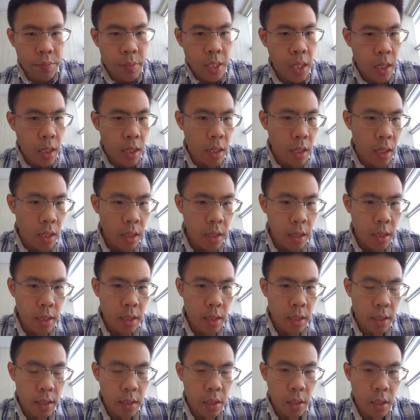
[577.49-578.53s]
Uh,
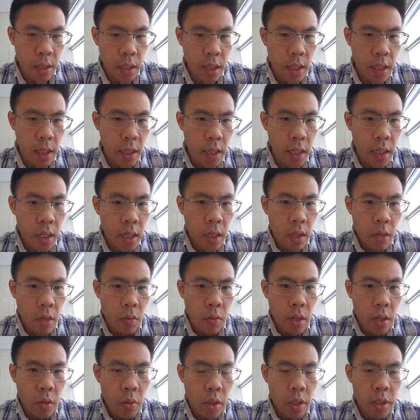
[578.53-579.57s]
the, so the
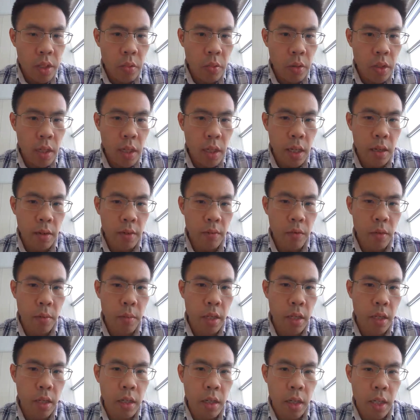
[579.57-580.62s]
one question we get from
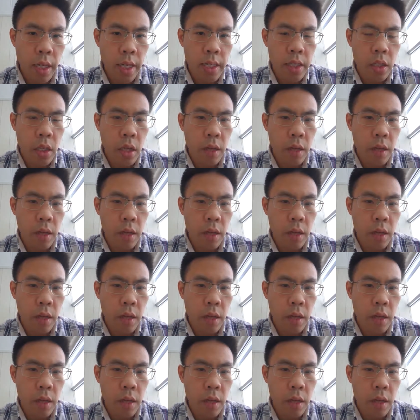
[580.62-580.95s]
our clients